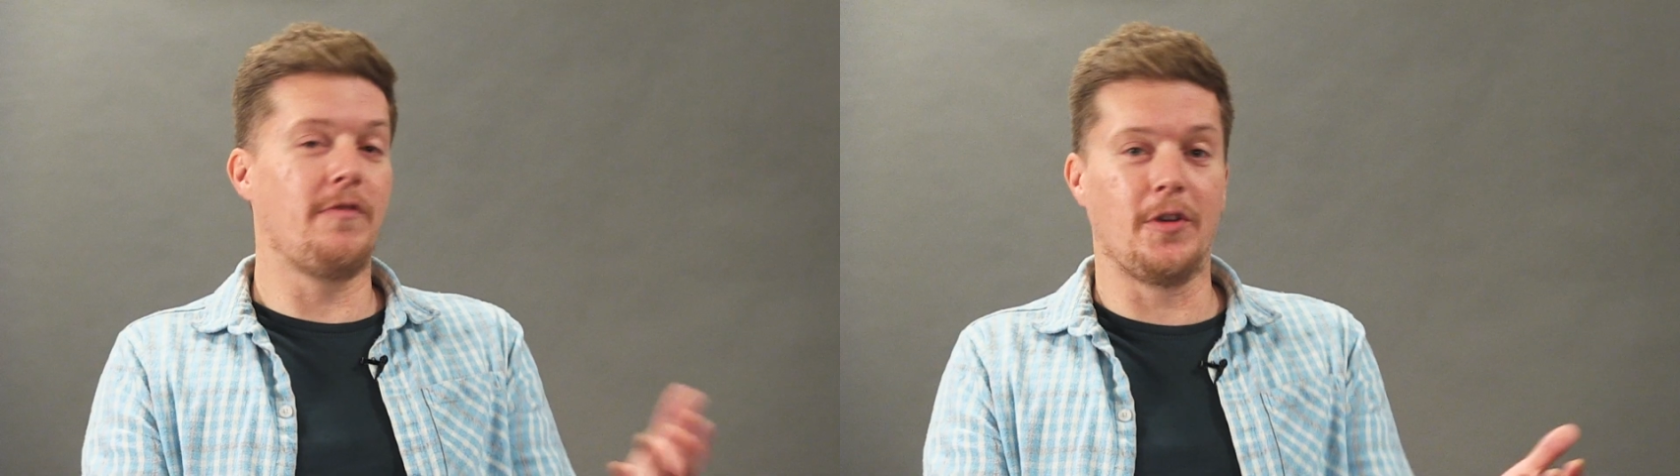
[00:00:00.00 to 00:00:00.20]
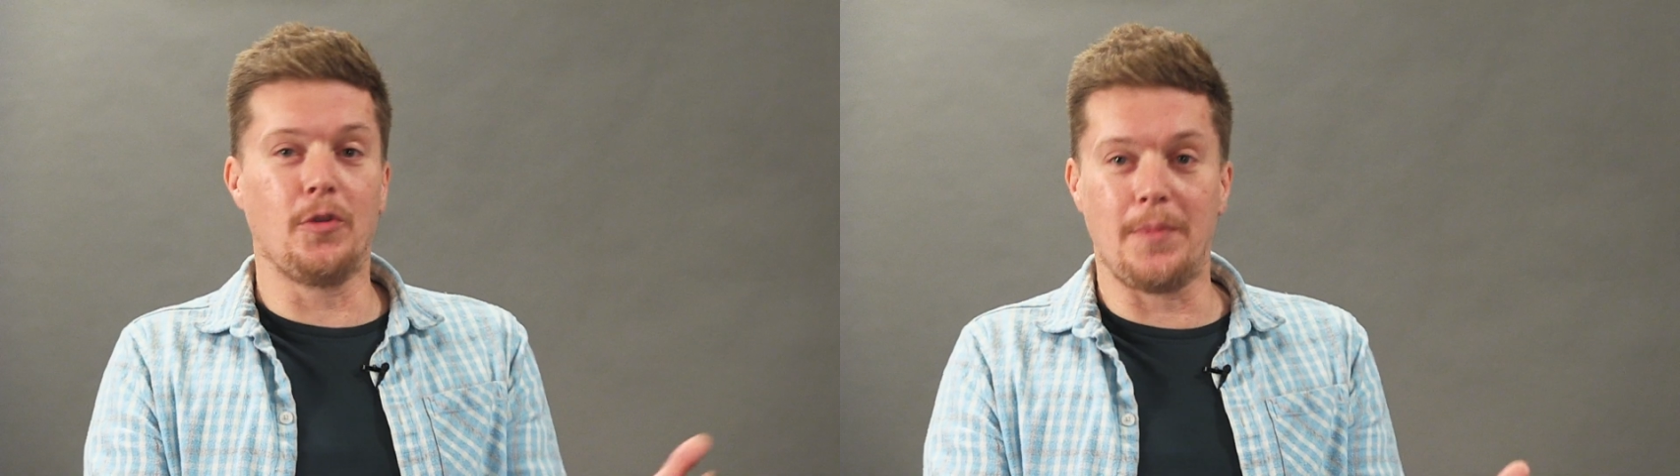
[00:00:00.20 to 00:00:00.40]
had
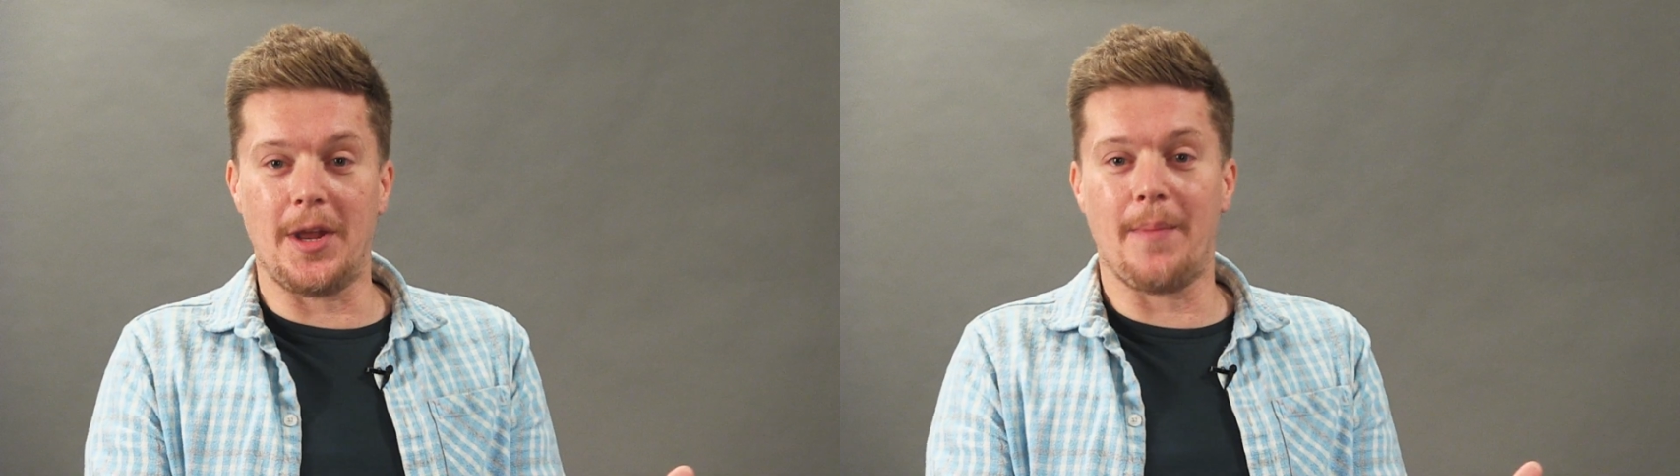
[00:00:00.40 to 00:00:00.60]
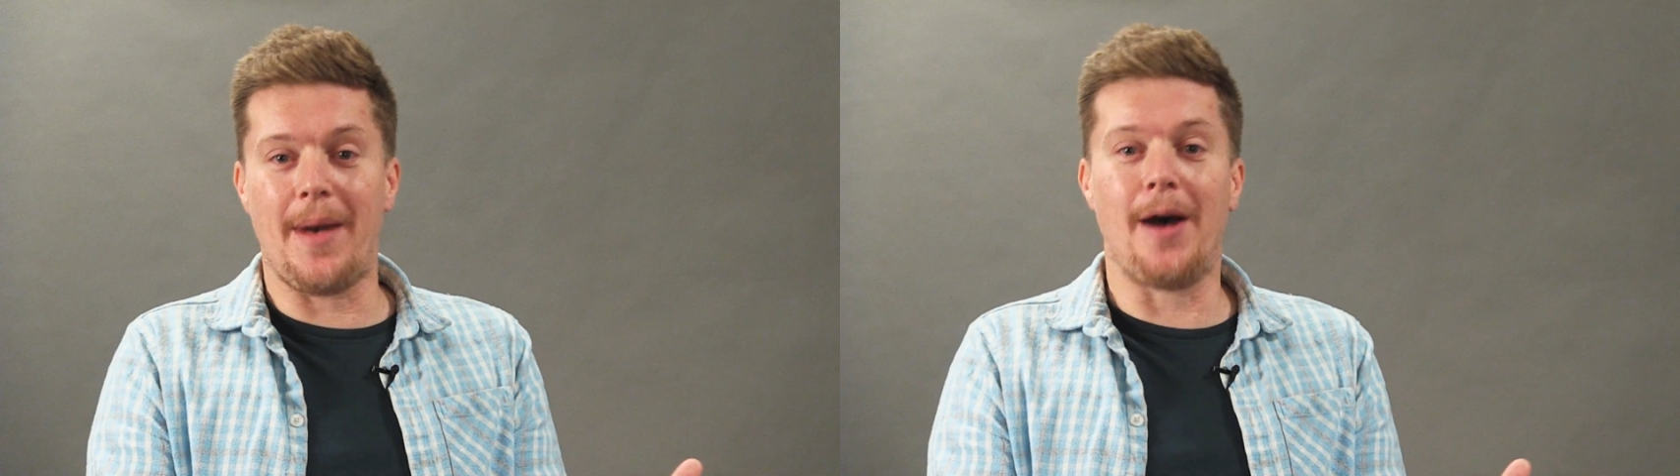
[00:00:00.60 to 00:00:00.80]
filled me
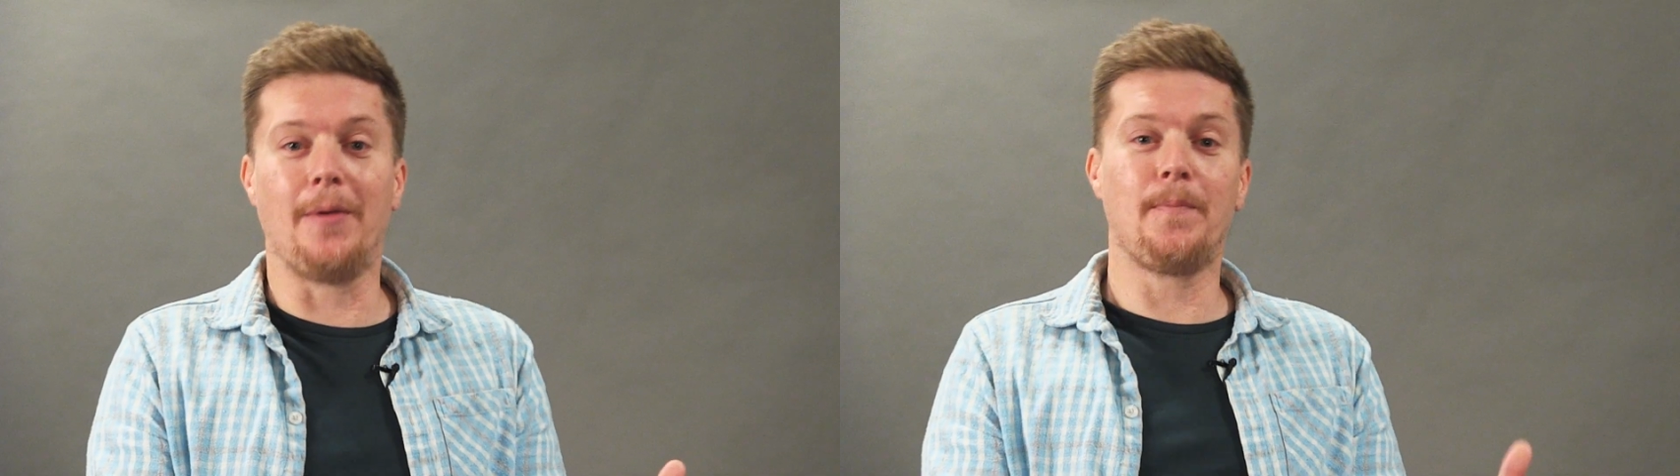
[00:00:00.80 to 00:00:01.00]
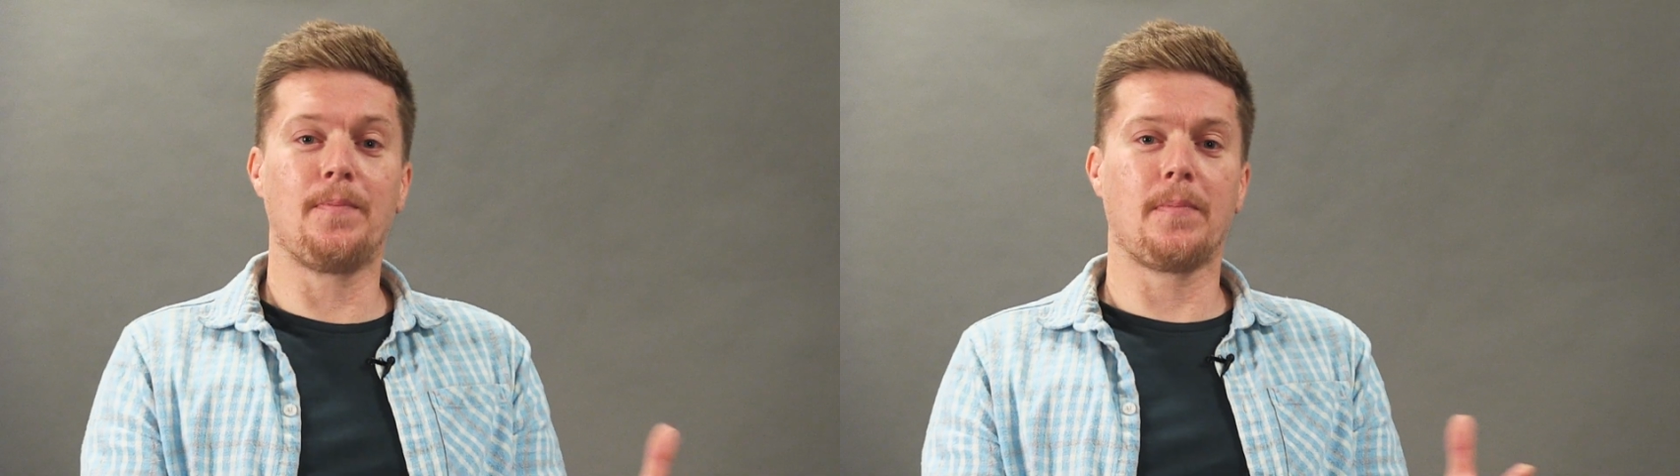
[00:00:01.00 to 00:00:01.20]
in about
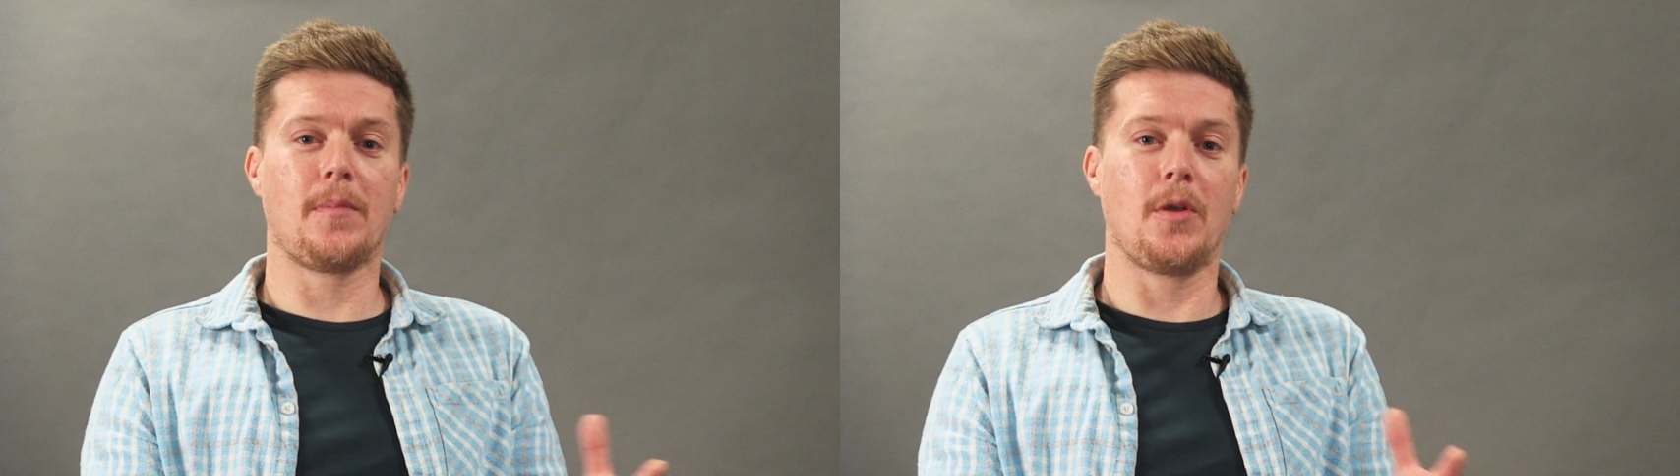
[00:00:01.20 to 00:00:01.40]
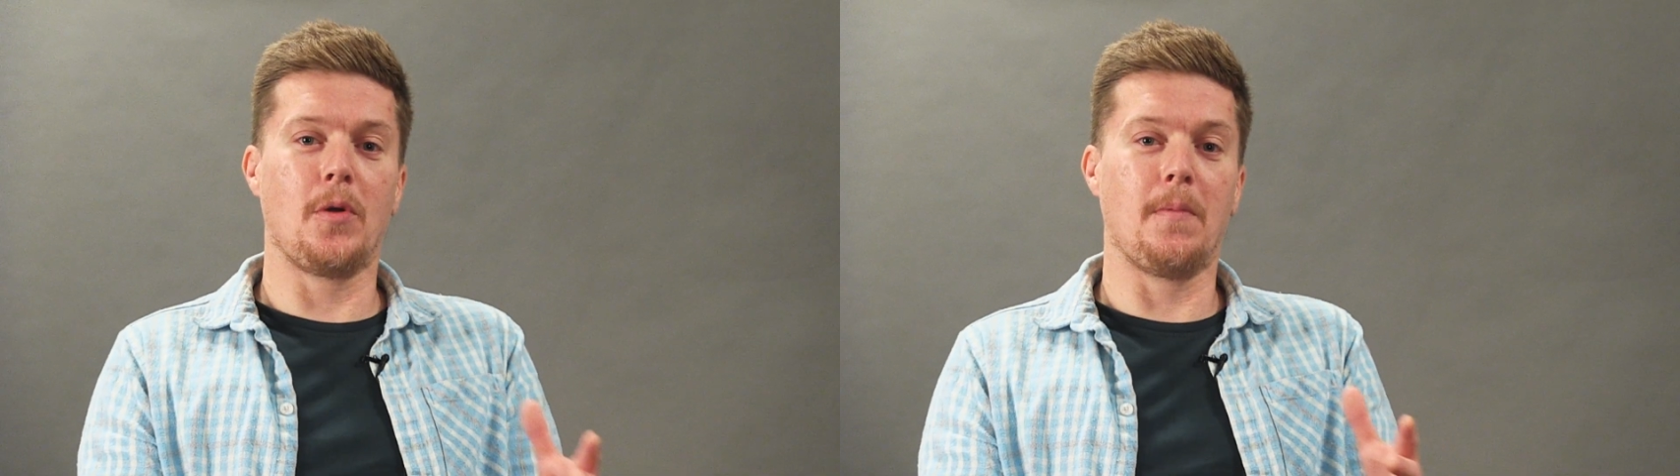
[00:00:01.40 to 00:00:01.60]

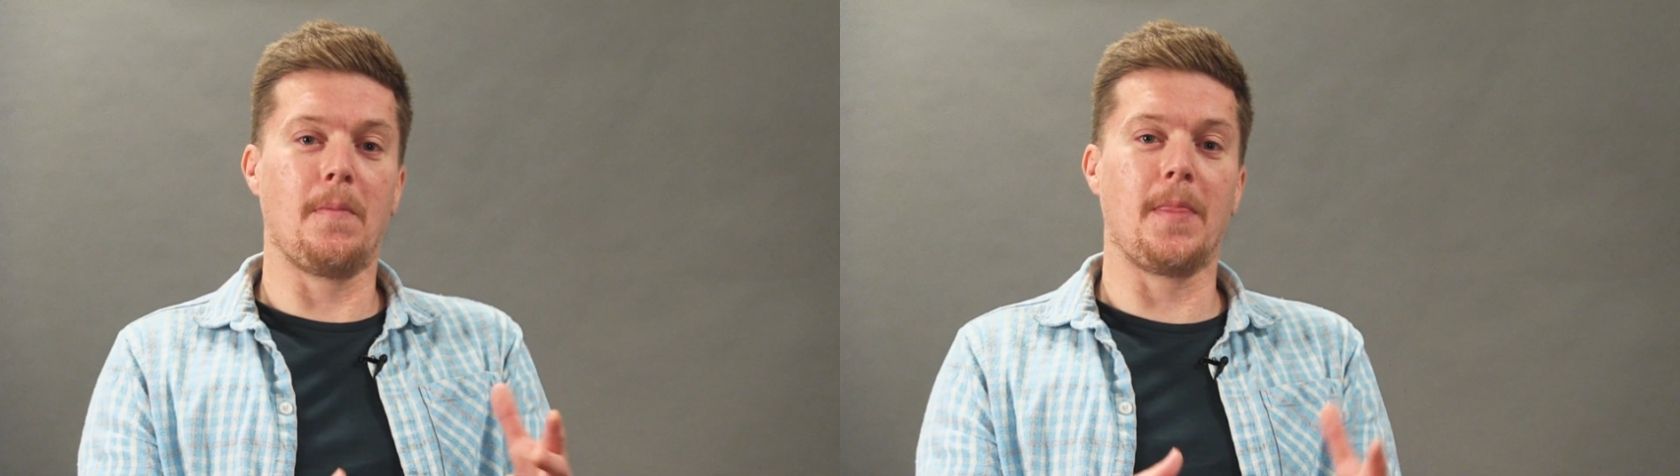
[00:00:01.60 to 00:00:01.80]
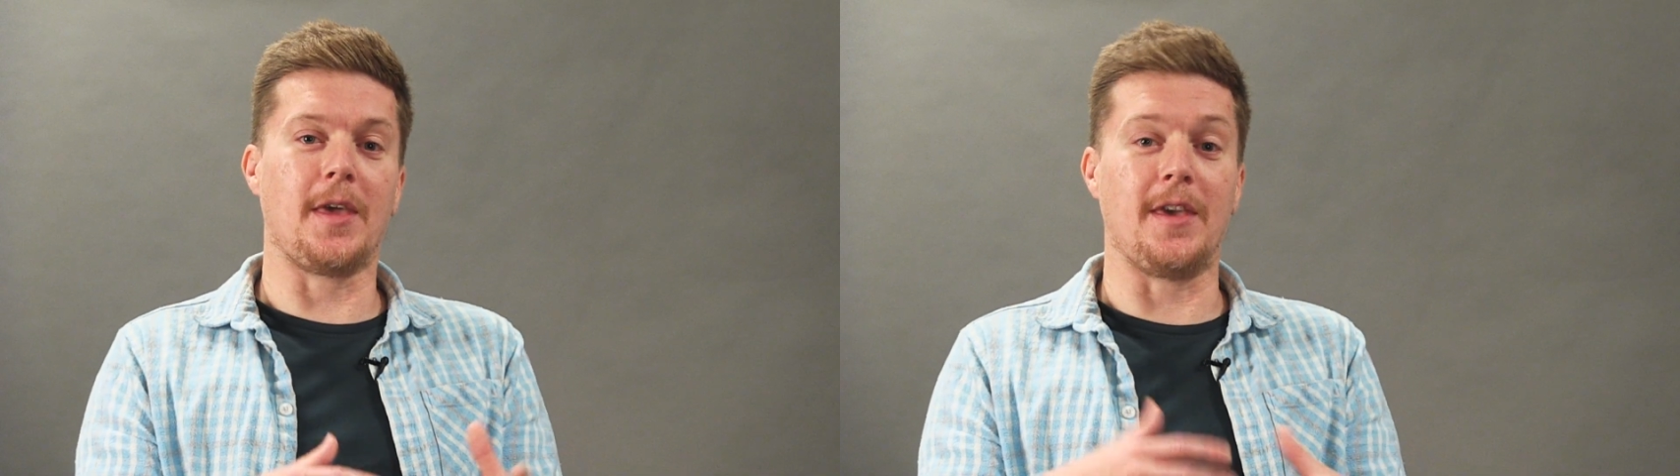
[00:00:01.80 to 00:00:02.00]

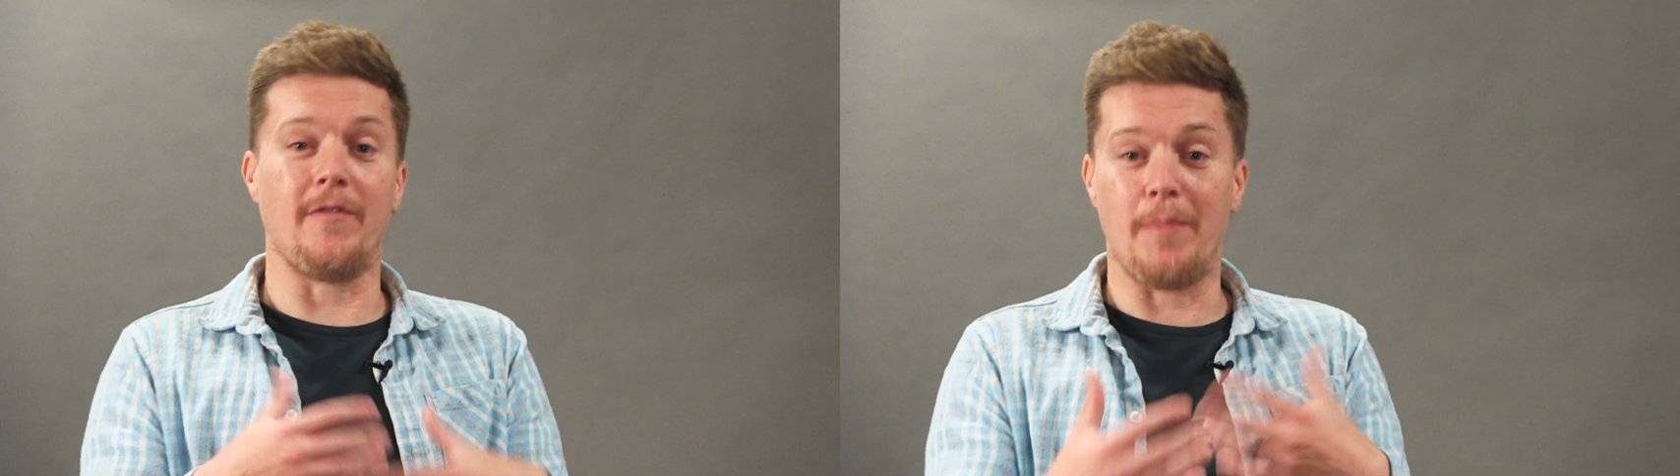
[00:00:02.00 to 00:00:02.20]
giving